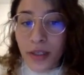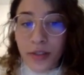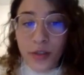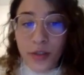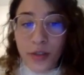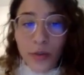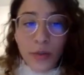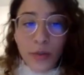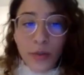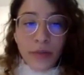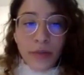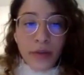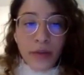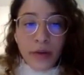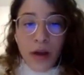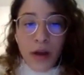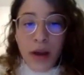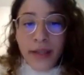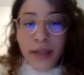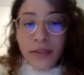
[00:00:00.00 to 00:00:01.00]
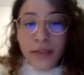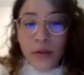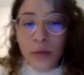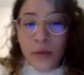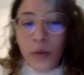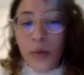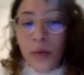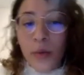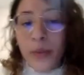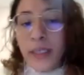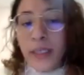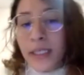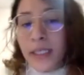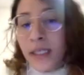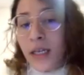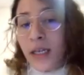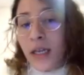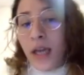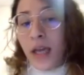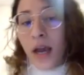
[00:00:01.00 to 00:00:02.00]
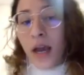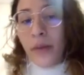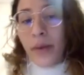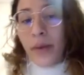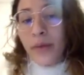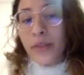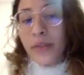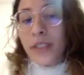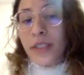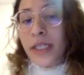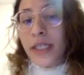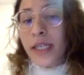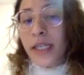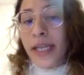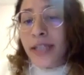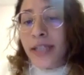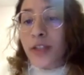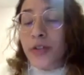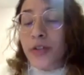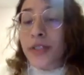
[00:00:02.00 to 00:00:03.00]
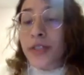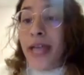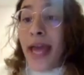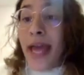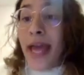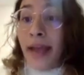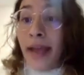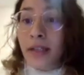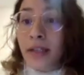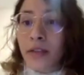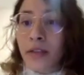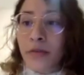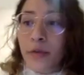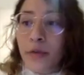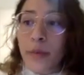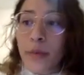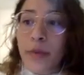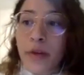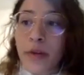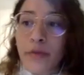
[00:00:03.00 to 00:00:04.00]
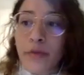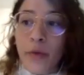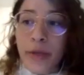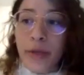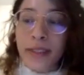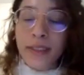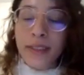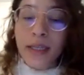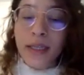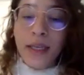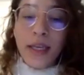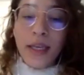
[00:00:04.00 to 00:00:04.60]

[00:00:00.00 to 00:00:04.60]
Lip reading: So their eyes are already around 10 letters ahead from their voice.